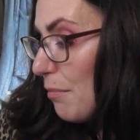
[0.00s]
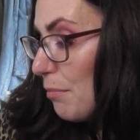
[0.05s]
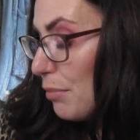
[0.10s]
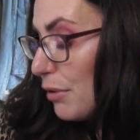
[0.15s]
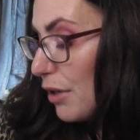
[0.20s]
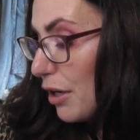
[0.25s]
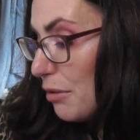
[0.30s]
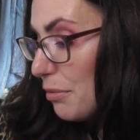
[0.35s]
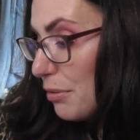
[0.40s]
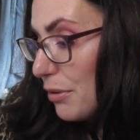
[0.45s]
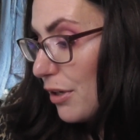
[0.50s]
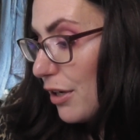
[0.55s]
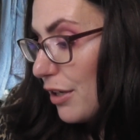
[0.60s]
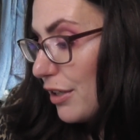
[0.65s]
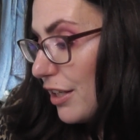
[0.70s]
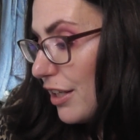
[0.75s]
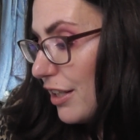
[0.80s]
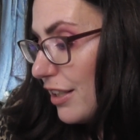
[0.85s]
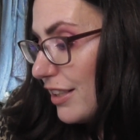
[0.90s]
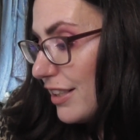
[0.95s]
Brow
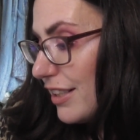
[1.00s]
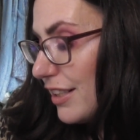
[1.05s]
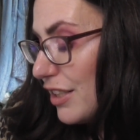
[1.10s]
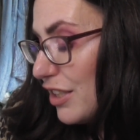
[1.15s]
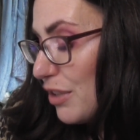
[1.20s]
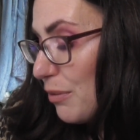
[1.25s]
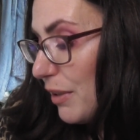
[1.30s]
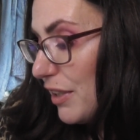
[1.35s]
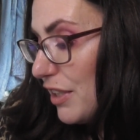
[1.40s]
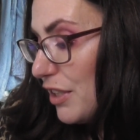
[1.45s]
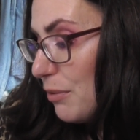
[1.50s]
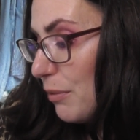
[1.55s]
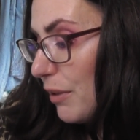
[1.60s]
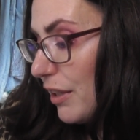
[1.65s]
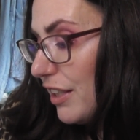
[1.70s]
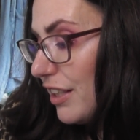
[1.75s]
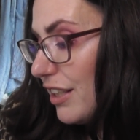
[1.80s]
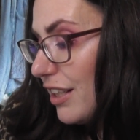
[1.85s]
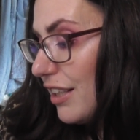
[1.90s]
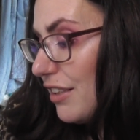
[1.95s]
products in
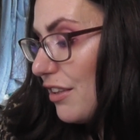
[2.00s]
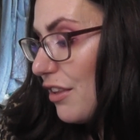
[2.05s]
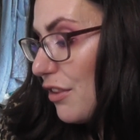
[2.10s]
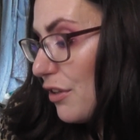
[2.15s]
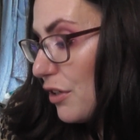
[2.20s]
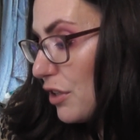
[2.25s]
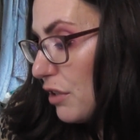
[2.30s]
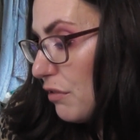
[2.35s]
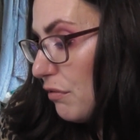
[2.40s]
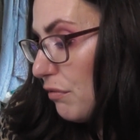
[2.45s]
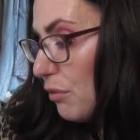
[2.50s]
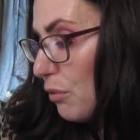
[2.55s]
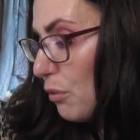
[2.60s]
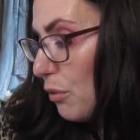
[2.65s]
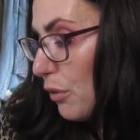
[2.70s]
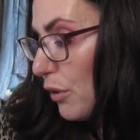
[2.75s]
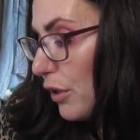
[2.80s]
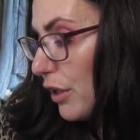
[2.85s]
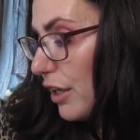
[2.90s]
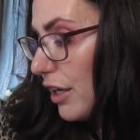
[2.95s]
2020 I had
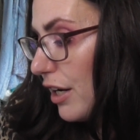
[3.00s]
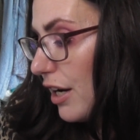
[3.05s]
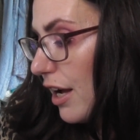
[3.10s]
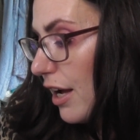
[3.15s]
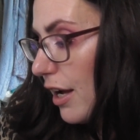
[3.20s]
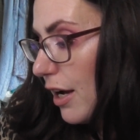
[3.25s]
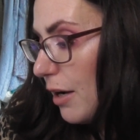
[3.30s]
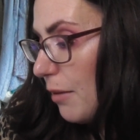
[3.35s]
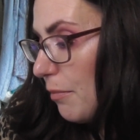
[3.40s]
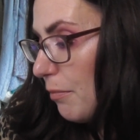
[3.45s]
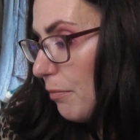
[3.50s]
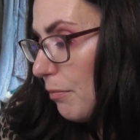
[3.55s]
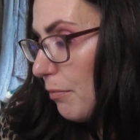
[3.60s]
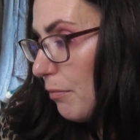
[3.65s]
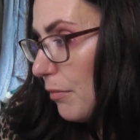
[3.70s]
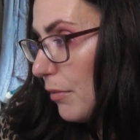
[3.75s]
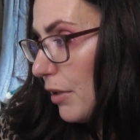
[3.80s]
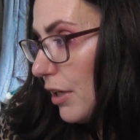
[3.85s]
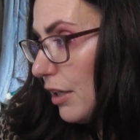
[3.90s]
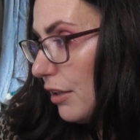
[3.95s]
34.
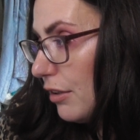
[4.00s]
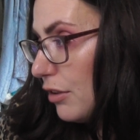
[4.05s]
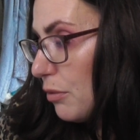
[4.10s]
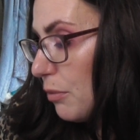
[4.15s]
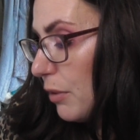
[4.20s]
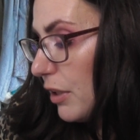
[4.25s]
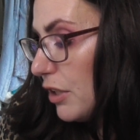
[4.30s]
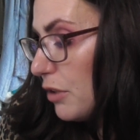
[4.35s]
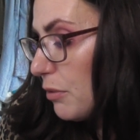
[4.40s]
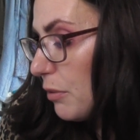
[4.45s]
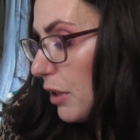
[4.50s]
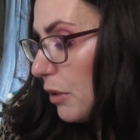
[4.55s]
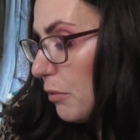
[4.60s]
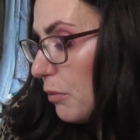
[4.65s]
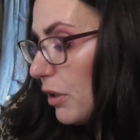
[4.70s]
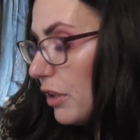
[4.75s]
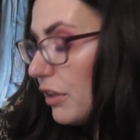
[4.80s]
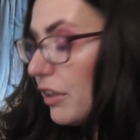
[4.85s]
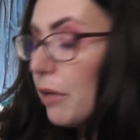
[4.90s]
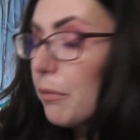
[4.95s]
In
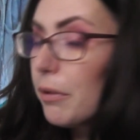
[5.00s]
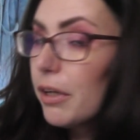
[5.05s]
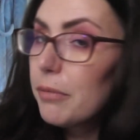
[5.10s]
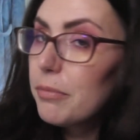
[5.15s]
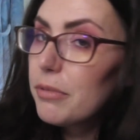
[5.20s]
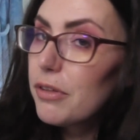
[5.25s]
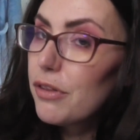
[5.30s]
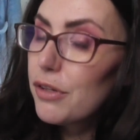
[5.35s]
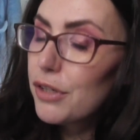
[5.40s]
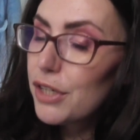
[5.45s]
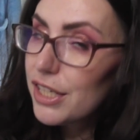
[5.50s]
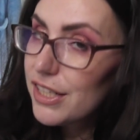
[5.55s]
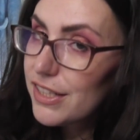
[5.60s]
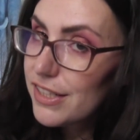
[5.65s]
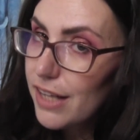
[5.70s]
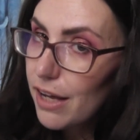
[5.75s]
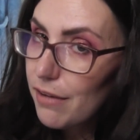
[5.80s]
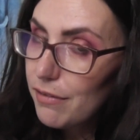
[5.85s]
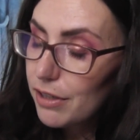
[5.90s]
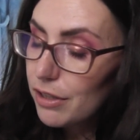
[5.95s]
2021 that went up to
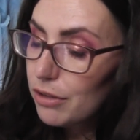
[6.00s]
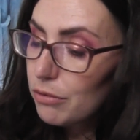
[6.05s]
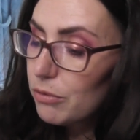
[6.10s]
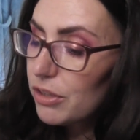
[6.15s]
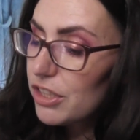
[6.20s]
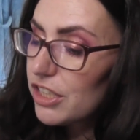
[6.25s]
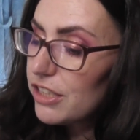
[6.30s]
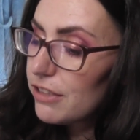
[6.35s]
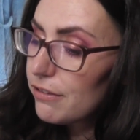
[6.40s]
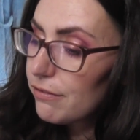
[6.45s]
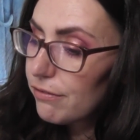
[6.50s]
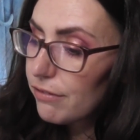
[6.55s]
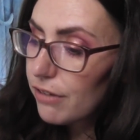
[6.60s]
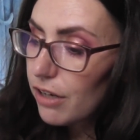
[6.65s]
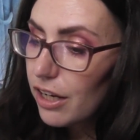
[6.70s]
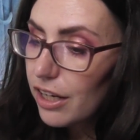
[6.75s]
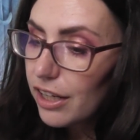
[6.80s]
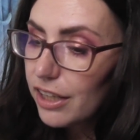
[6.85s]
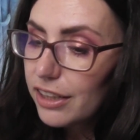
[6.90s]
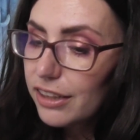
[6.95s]
37, which is
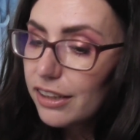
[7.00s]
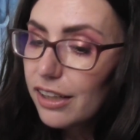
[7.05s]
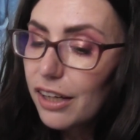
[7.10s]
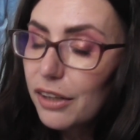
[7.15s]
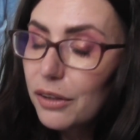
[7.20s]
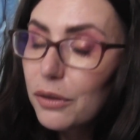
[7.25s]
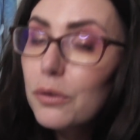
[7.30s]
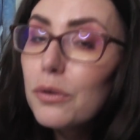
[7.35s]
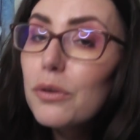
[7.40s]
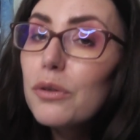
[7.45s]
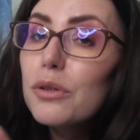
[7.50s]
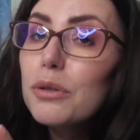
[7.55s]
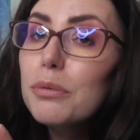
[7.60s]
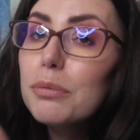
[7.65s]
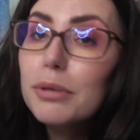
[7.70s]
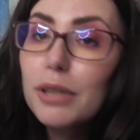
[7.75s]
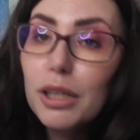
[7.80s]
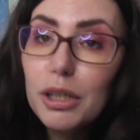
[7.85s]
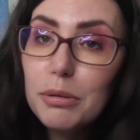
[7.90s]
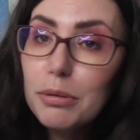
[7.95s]
fine. I go through
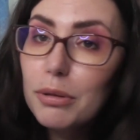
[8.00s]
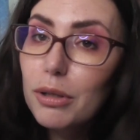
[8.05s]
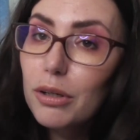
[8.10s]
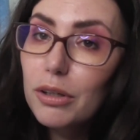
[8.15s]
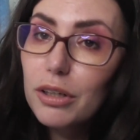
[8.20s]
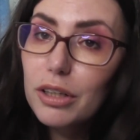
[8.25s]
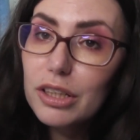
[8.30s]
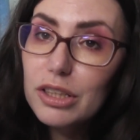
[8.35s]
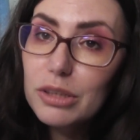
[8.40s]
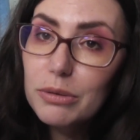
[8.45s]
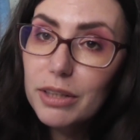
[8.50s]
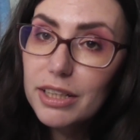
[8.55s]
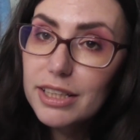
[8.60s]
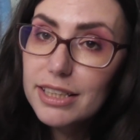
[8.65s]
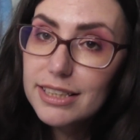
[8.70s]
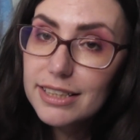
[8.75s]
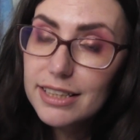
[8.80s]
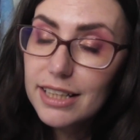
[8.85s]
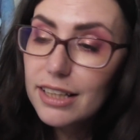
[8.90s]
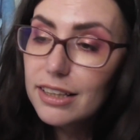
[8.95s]
brow products quite
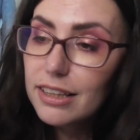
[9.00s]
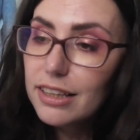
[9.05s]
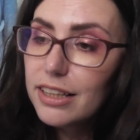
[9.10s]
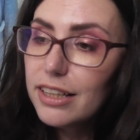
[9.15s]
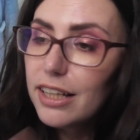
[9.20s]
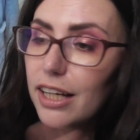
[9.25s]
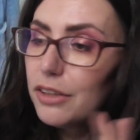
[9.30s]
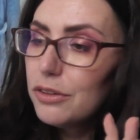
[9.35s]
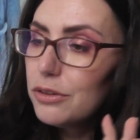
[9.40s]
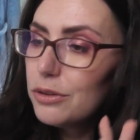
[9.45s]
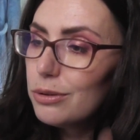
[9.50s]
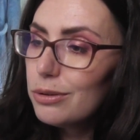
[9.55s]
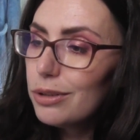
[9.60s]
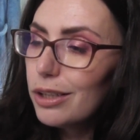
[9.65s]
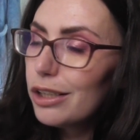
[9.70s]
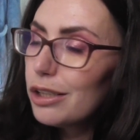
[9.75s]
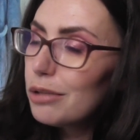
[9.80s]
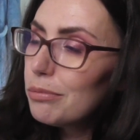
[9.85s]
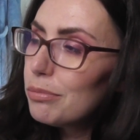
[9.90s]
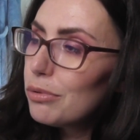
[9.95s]
steadily. I do
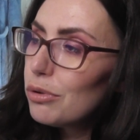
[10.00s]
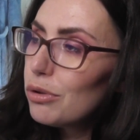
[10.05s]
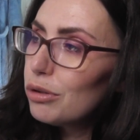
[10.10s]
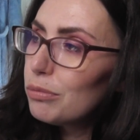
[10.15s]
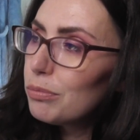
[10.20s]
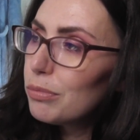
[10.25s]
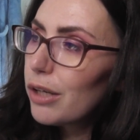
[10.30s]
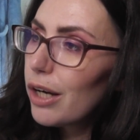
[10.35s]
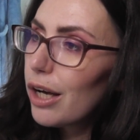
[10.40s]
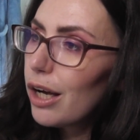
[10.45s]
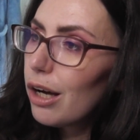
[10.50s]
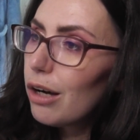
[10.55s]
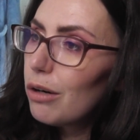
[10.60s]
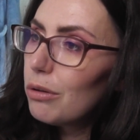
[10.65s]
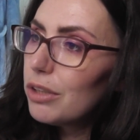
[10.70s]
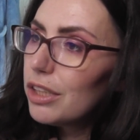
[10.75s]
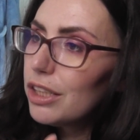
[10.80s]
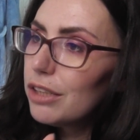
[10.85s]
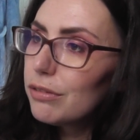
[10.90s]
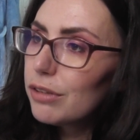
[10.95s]
like a bold brow.
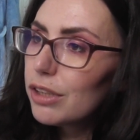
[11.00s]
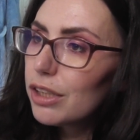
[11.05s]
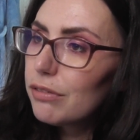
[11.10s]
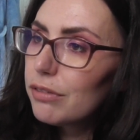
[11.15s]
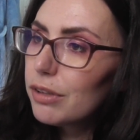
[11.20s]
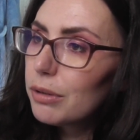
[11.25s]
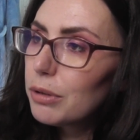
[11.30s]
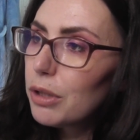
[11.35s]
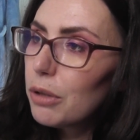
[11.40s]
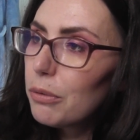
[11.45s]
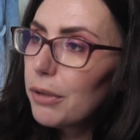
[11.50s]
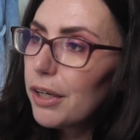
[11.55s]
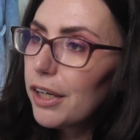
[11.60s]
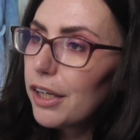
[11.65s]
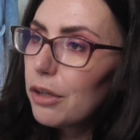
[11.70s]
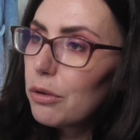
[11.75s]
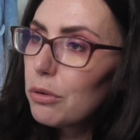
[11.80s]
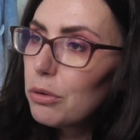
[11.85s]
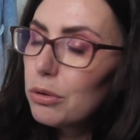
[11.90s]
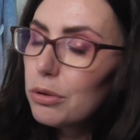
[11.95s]
Even if I'm not wearing
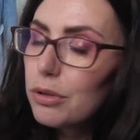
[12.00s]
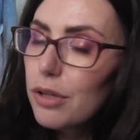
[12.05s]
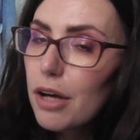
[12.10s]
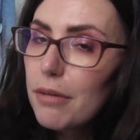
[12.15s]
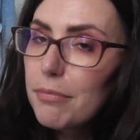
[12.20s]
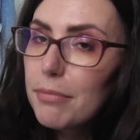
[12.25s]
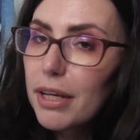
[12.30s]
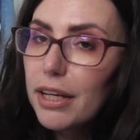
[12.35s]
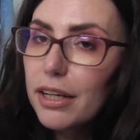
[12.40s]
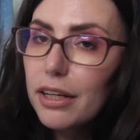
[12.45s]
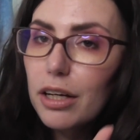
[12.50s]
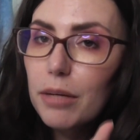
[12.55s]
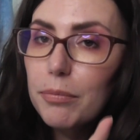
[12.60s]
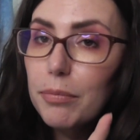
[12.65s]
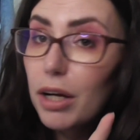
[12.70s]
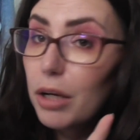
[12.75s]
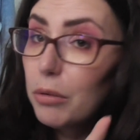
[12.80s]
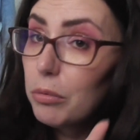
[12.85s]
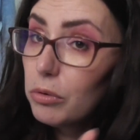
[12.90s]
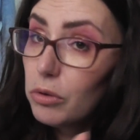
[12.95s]
a whole lot of makeup,
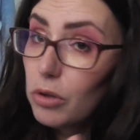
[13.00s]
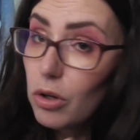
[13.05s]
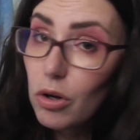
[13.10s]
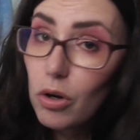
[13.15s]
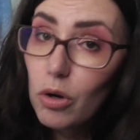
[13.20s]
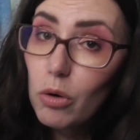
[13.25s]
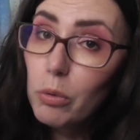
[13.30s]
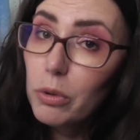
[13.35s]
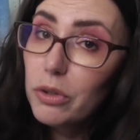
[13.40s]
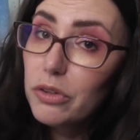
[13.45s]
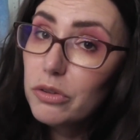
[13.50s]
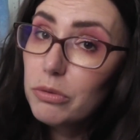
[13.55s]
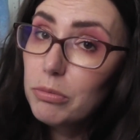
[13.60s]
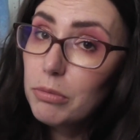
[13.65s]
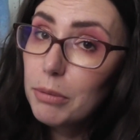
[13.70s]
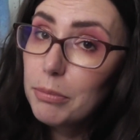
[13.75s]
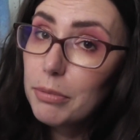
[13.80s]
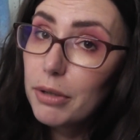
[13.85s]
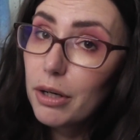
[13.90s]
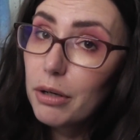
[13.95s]
I will always do
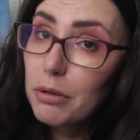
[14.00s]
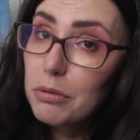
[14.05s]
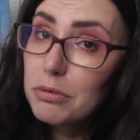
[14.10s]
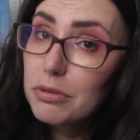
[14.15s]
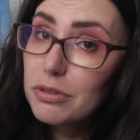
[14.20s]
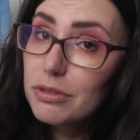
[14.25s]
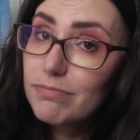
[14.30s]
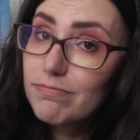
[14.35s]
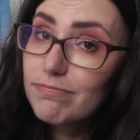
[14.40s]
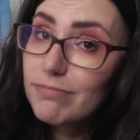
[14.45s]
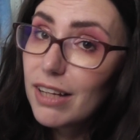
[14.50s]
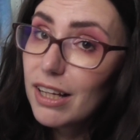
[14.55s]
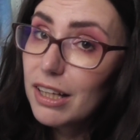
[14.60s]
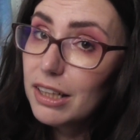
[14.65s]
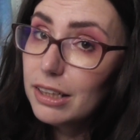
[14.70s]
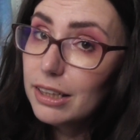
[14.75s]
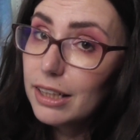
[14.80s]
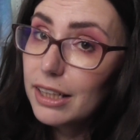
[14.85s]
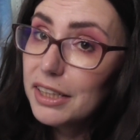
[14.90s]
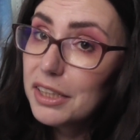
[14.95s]
my brows. I
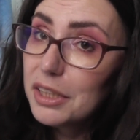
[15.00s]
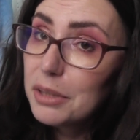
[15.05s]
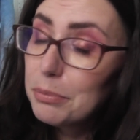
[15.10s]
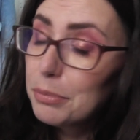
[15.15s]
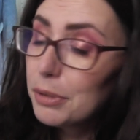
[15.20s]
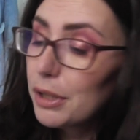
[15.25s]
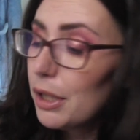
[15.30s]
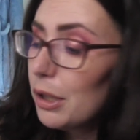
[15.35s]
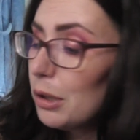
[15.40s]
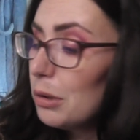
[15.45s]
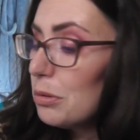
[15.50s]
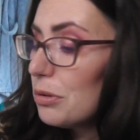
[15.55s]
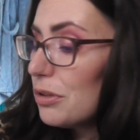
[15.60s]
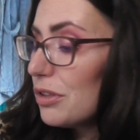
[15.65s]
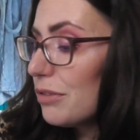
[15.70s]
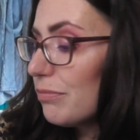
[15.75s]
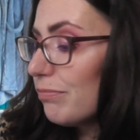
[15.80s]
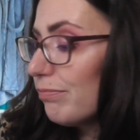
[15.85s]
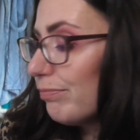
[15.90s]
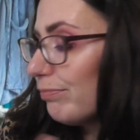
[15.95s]
like
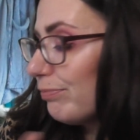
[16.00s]
brows.